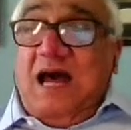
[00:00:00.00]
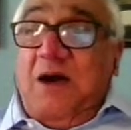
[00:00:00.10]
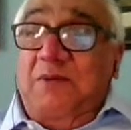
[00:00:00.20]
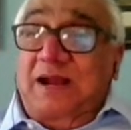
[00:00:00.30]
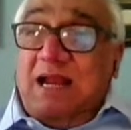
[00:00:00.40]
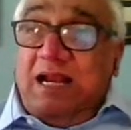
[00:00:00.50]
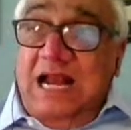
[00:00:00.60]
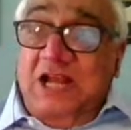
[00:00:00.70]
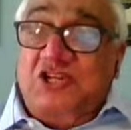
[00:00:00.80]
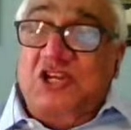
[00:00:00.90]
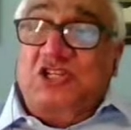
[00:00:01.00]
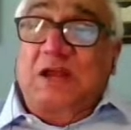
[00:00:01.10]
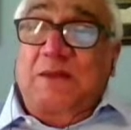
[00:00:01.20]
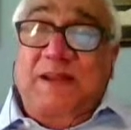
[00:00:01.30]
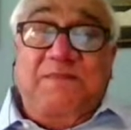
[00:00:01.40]
Our
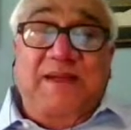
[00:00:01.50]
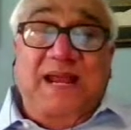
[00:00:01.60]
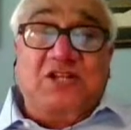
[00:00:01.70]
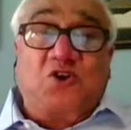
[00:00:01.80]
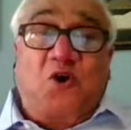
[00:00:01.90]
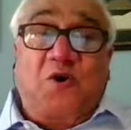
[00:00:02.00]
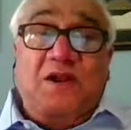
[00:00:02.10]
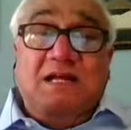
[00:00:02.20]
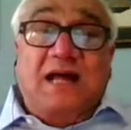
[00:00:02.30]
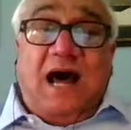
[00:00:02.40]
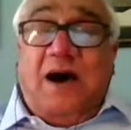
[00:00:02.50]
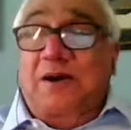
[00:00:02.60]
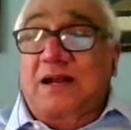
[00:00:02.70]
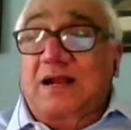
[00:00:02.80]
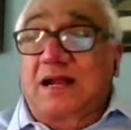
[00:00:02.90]
relationship is based on
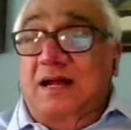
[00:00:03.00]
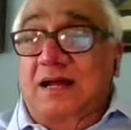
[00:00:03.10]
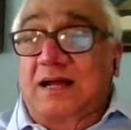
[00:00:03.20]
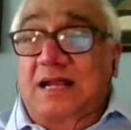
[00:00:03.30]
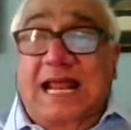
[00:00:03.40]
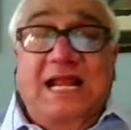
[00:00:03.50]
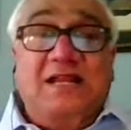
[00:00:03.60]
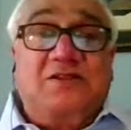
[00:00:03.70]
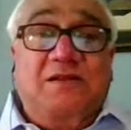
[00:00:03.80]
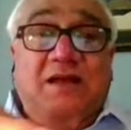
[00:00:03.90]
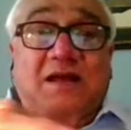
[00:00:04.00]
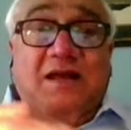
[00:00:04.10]
our links